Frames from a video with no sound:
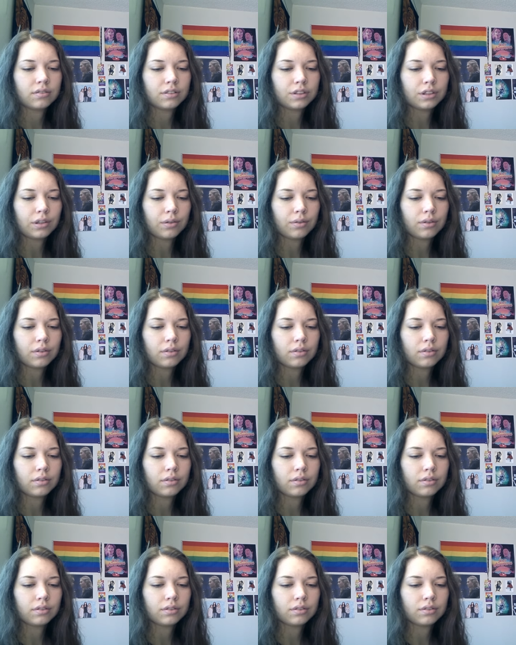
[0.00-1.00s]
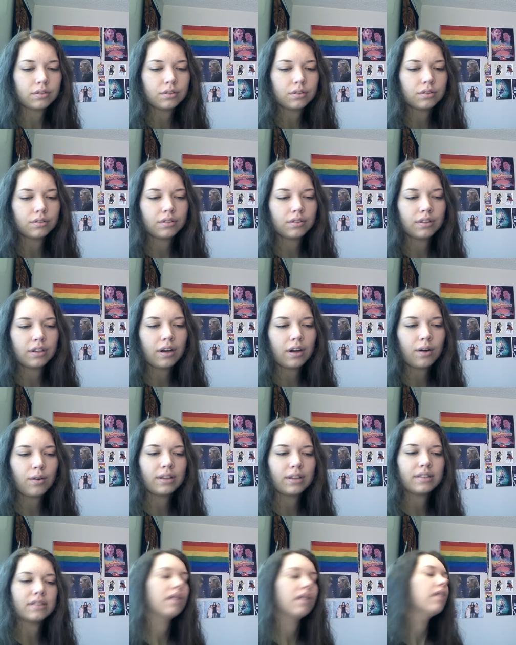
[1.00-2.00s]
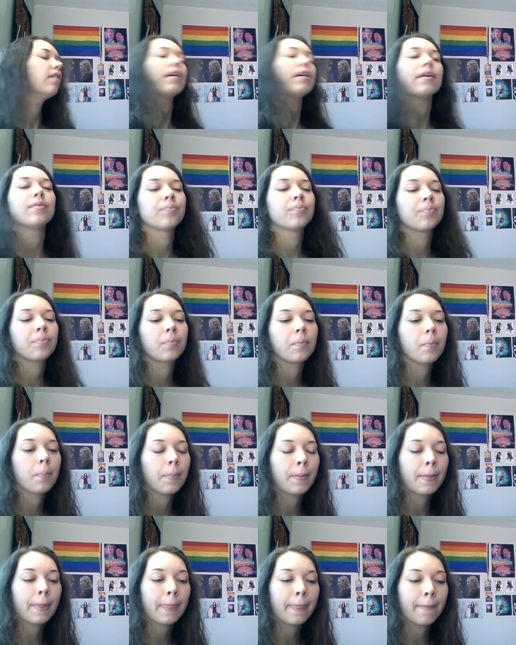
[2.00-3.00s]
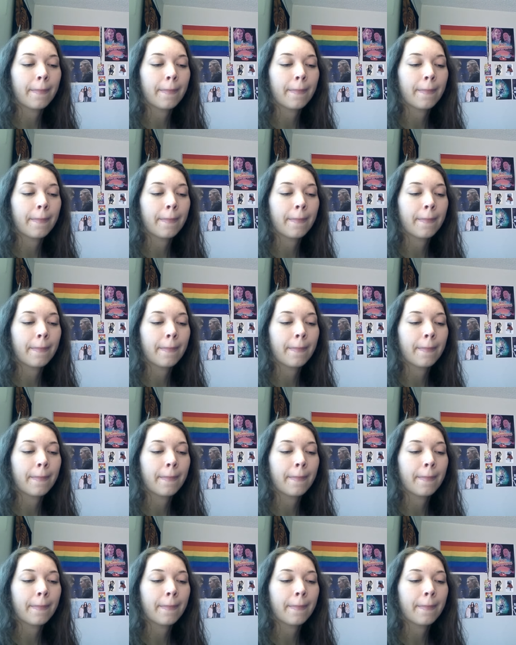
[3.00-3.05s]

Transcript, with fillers: You okay? No, yeah, he's not yes. okay. Yeah.